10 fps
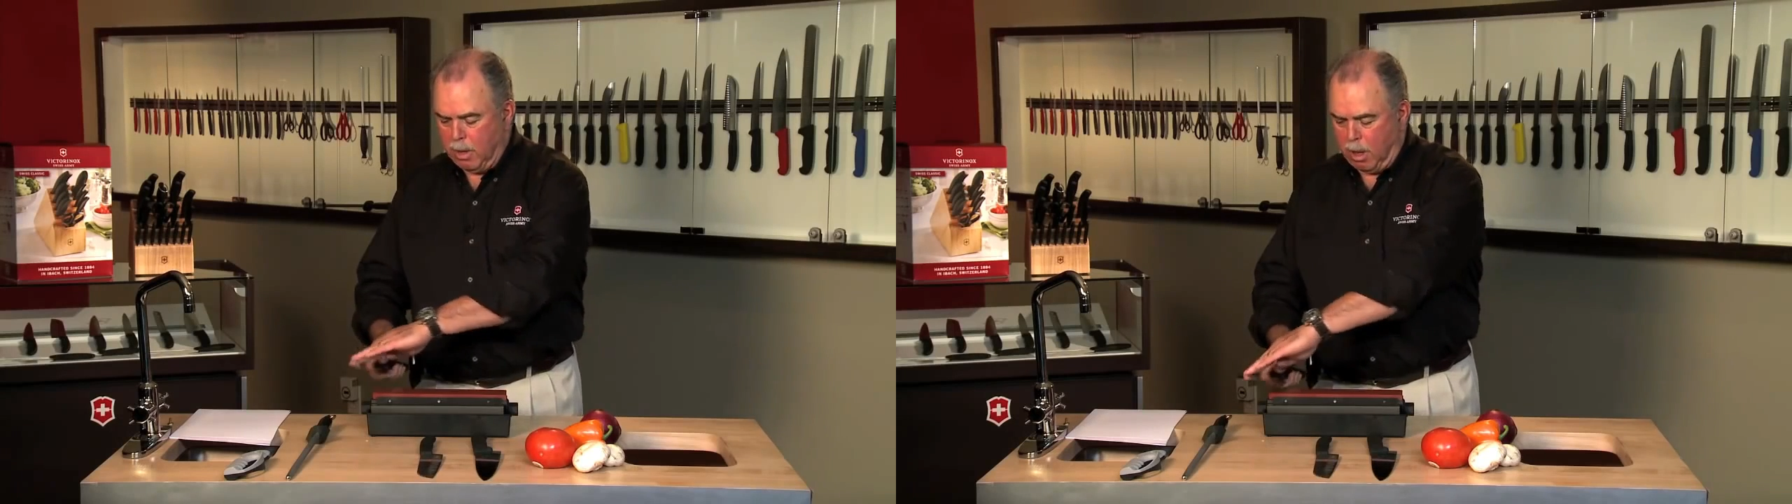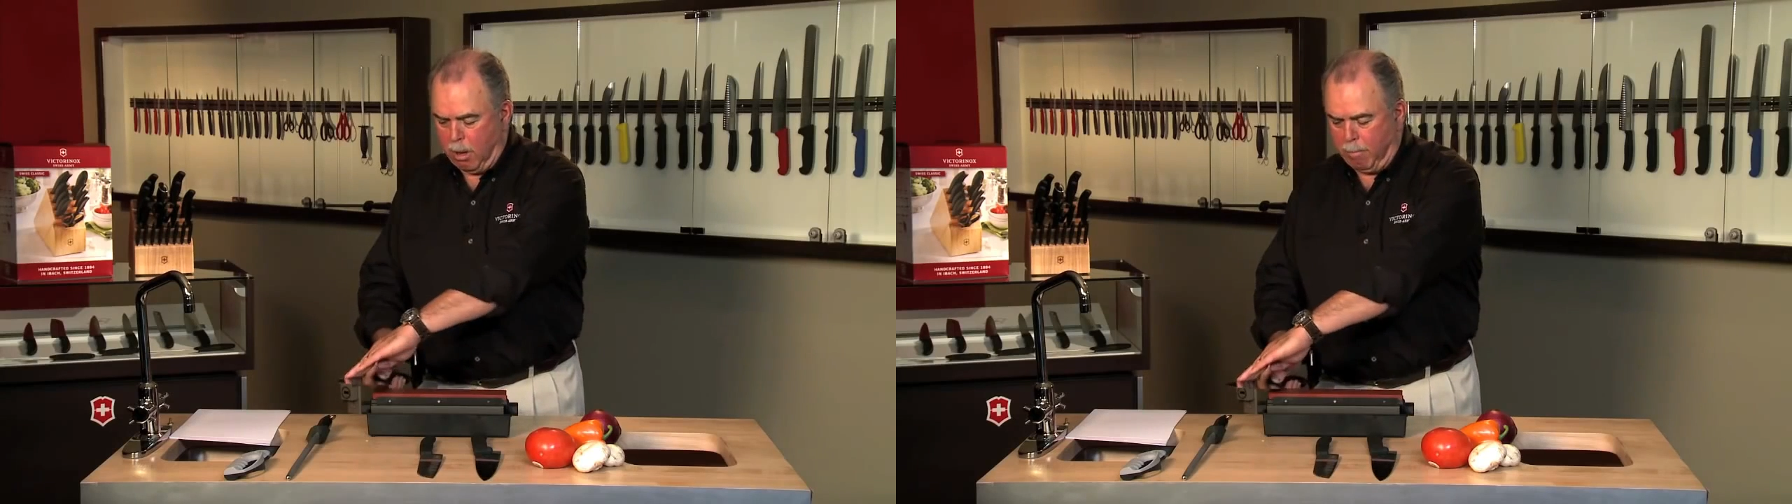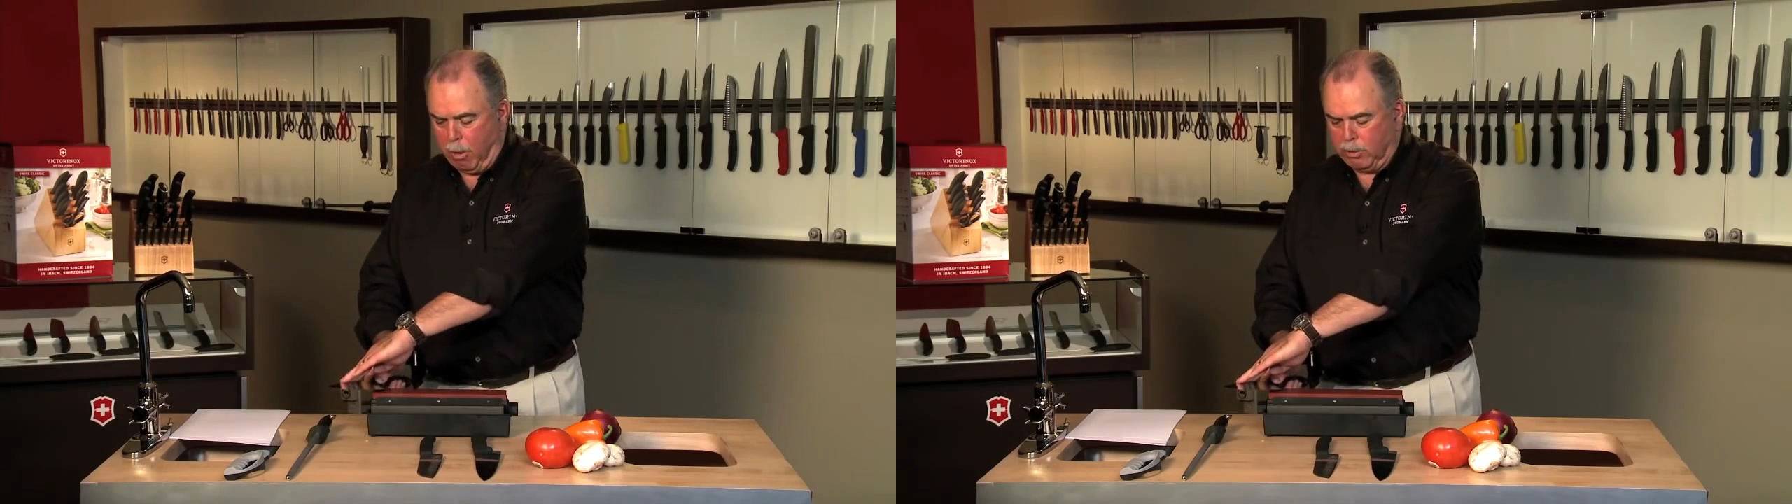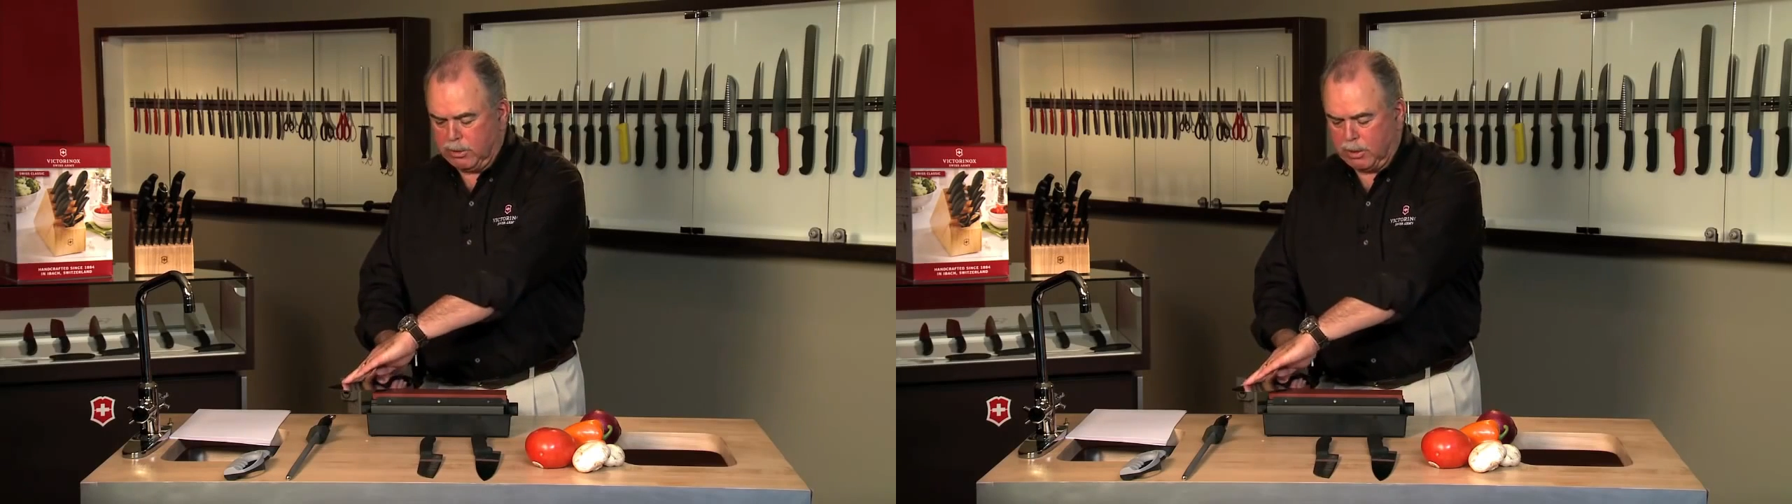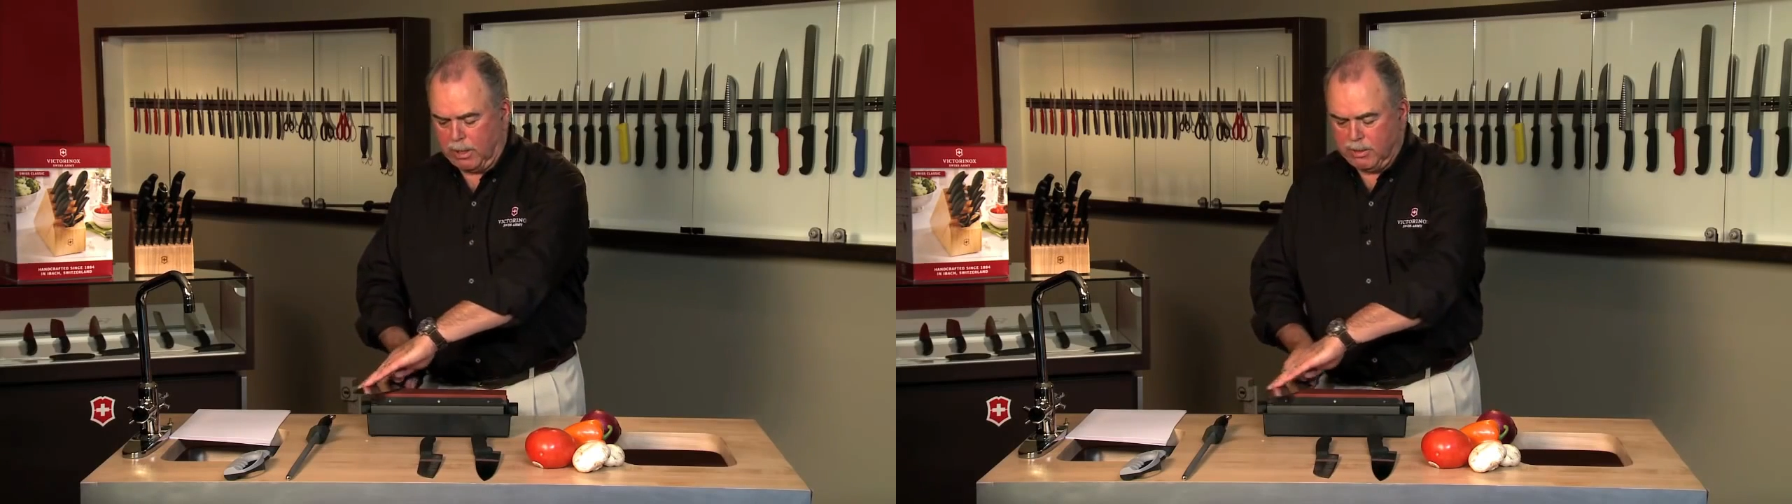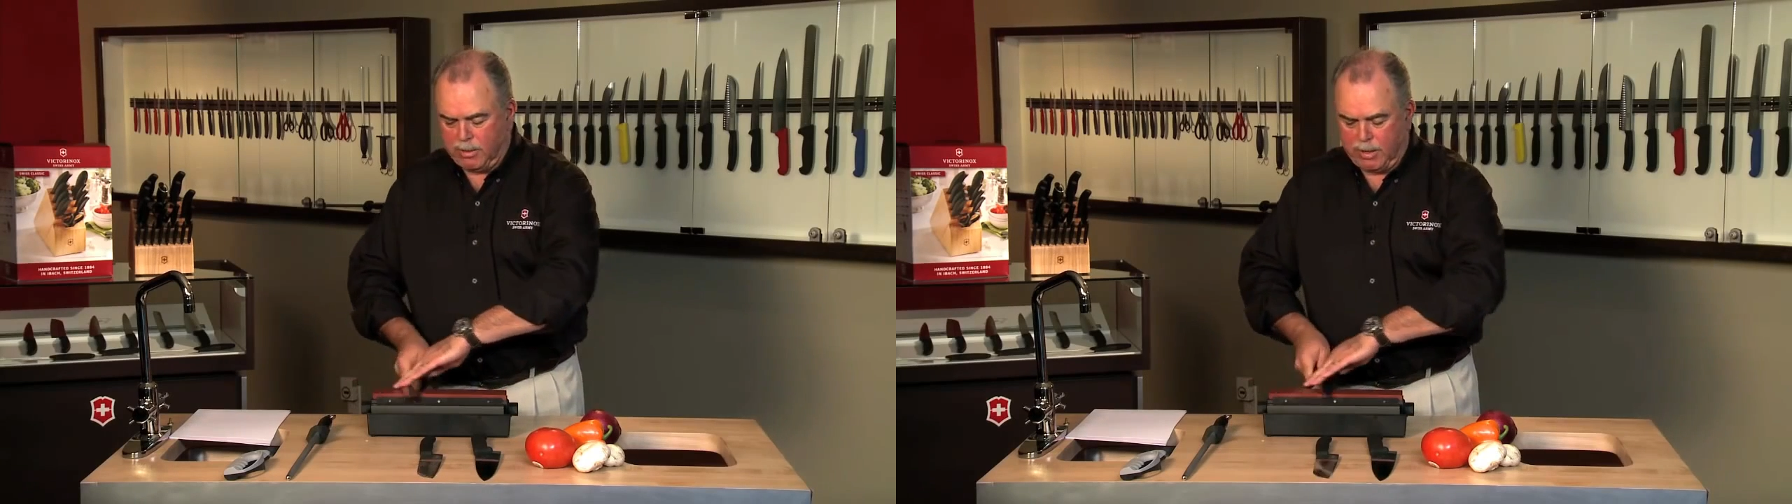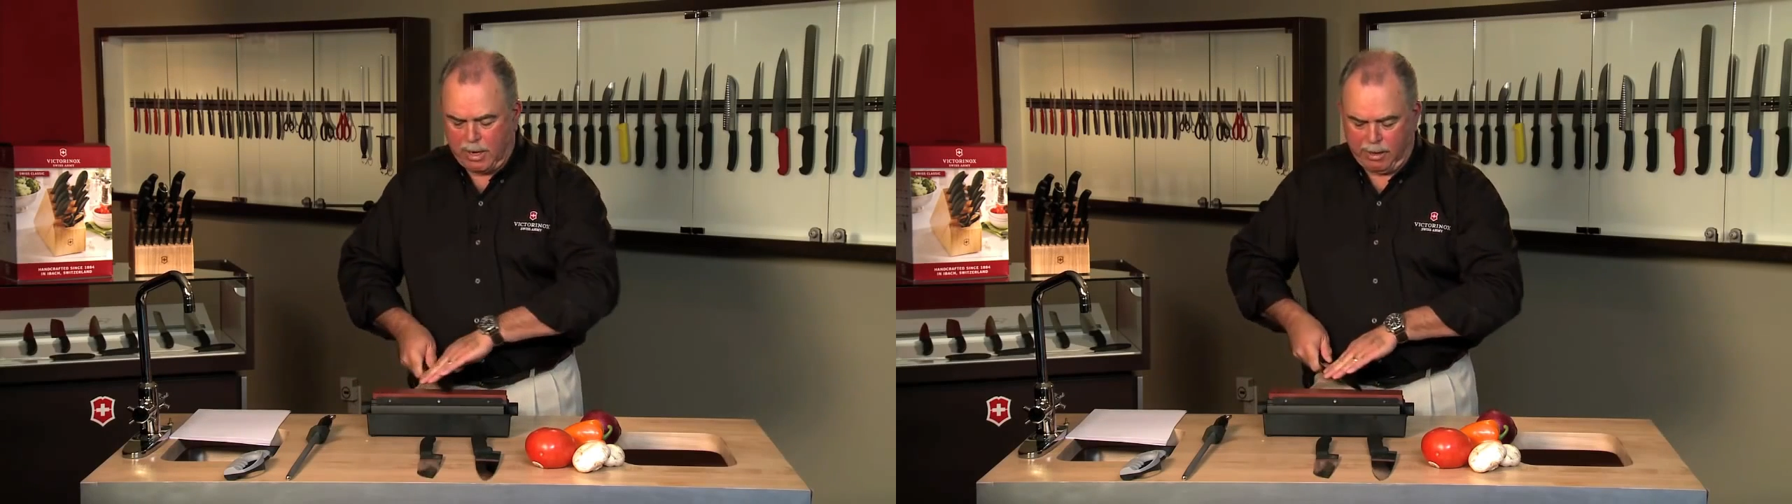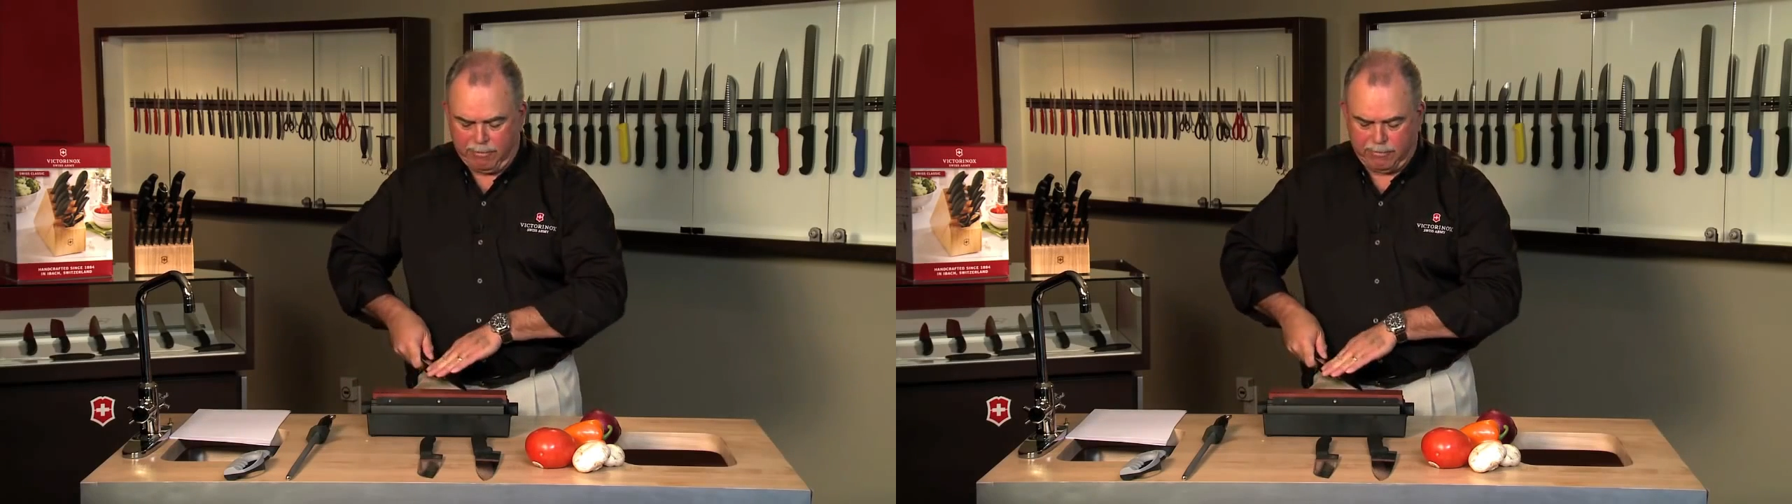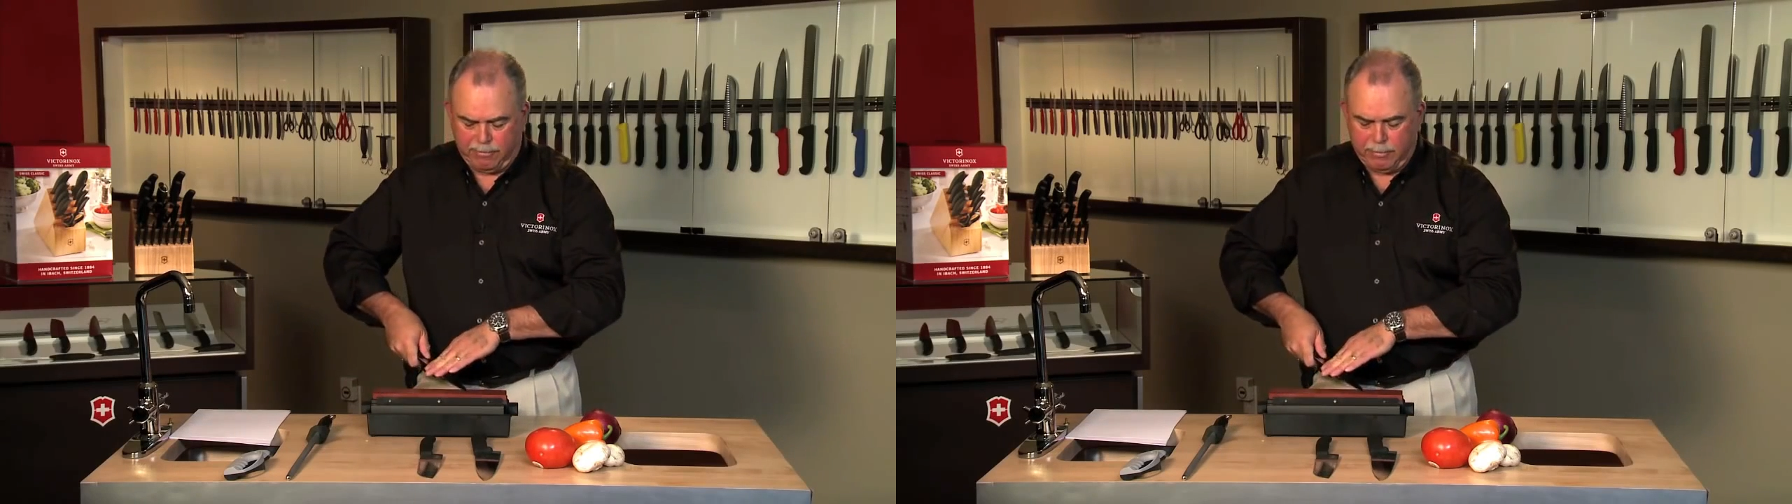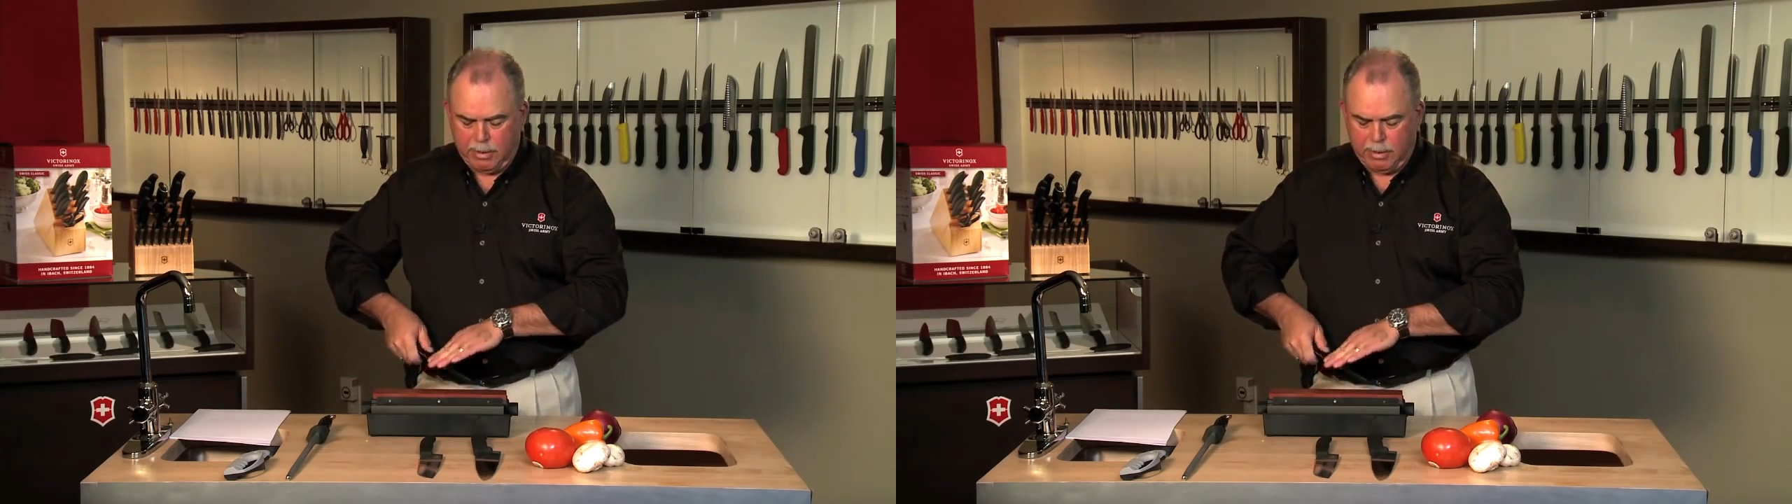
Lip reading: on both sides of the knife,